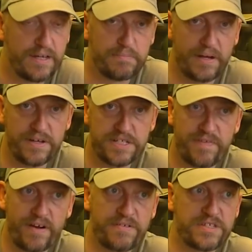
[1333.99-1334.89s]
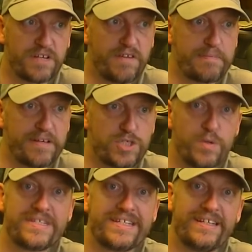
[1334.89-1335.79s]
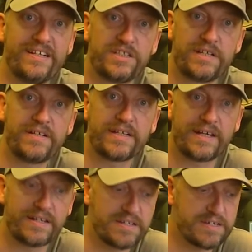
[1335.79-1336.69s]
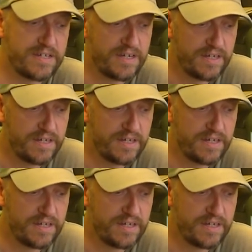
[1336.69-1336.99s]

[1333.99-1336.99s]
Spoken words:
But as far as the great big 20-litre jerry cans,